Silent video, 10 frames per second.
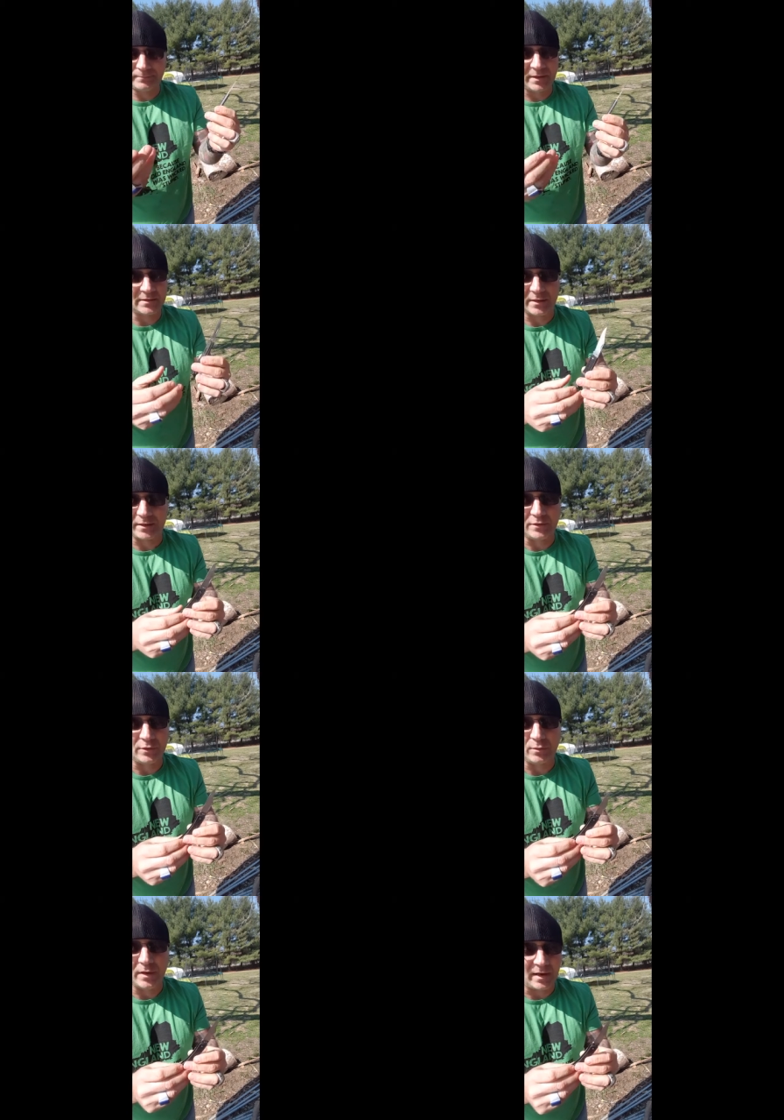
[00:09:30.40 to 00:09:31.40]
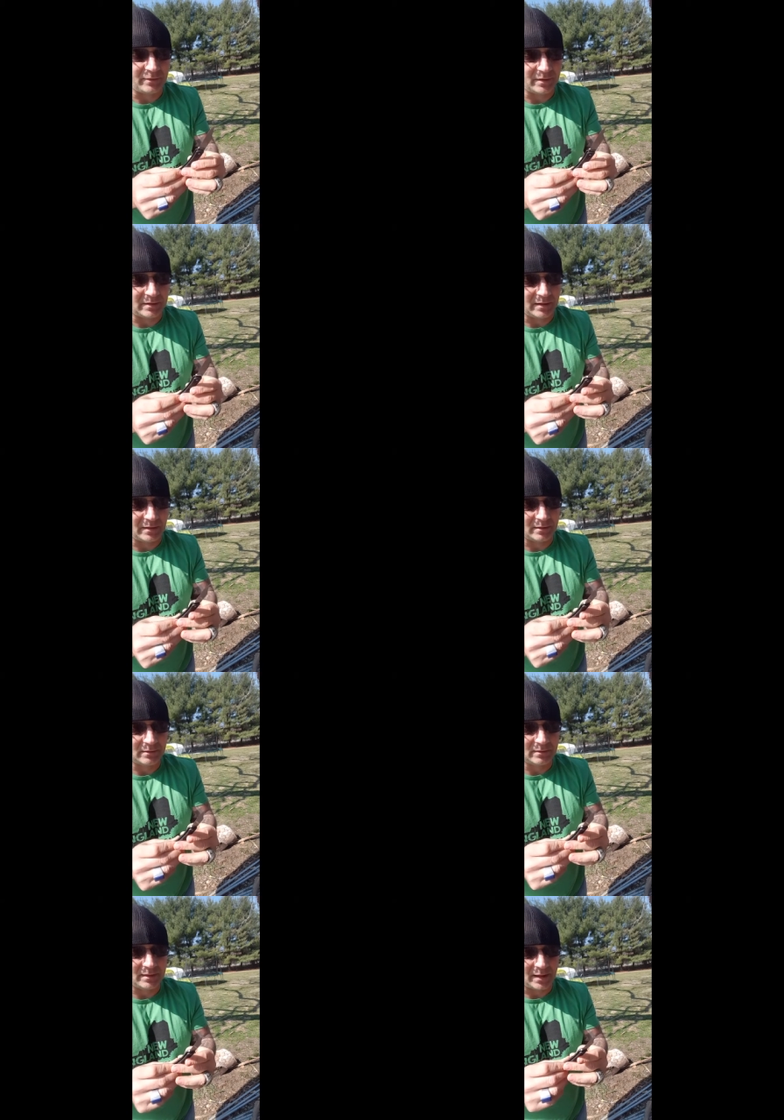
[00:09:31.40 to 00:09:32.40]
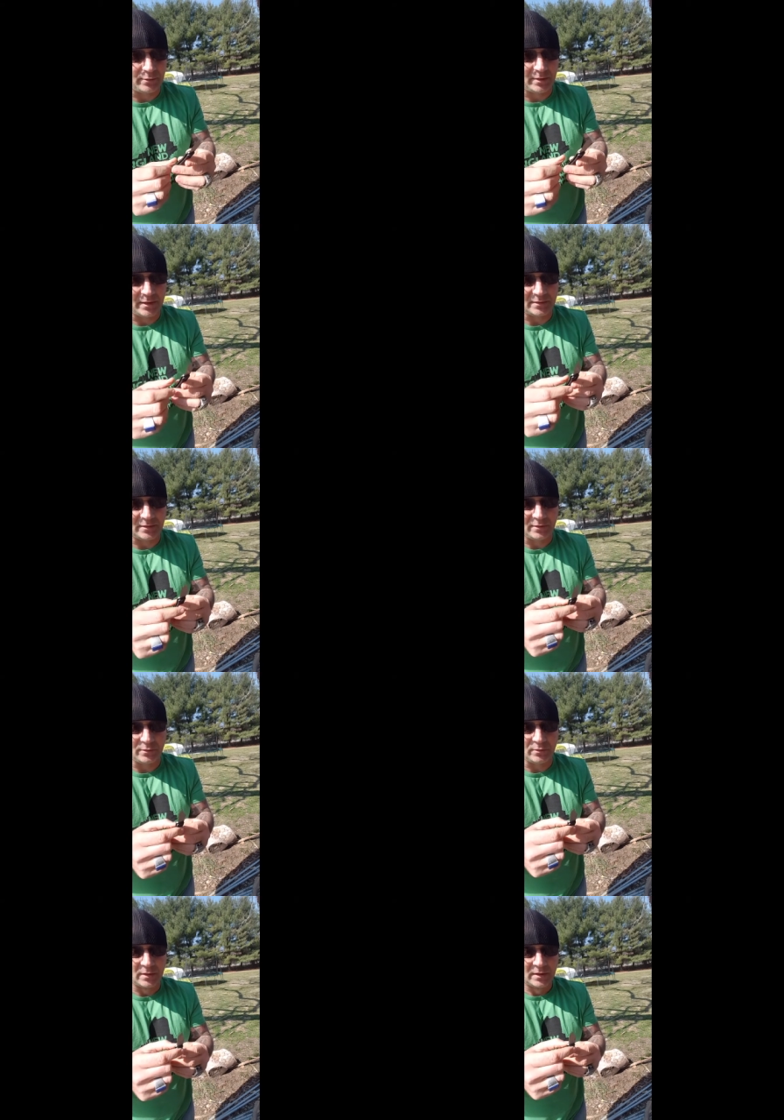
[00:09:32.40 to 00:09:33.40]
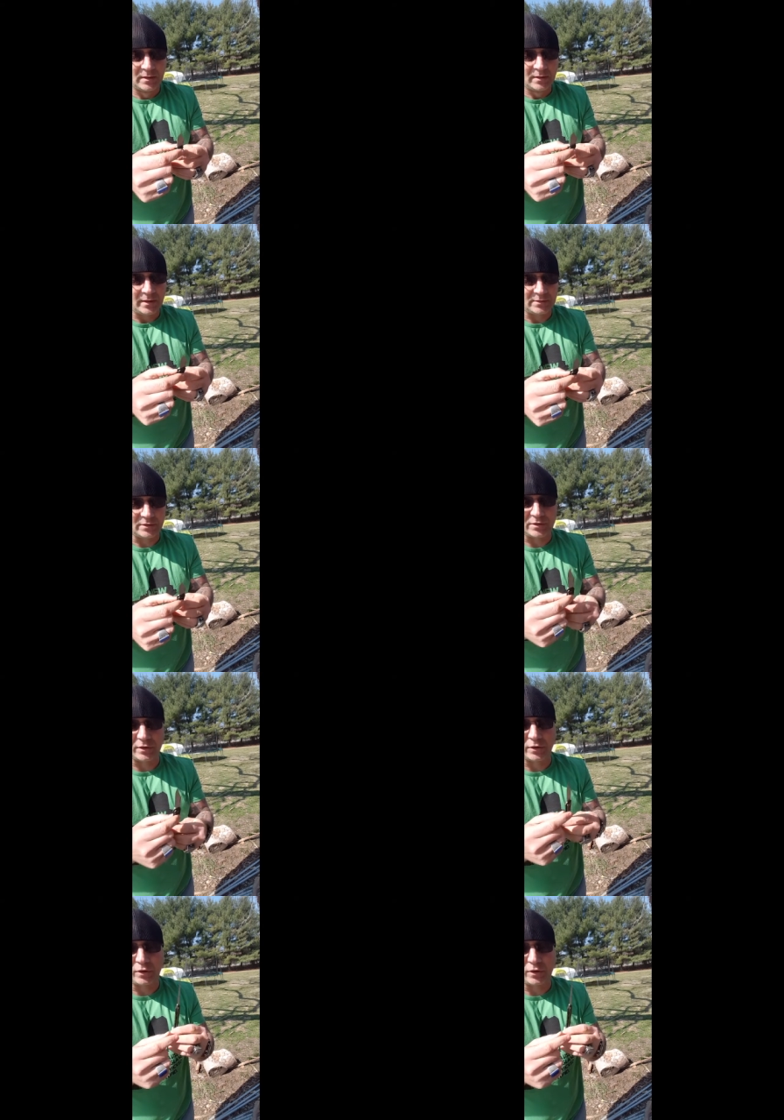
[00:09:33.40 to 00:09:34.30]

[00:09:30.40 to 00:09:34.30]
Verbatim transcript: it's going to do everything that you need it to do. It's just a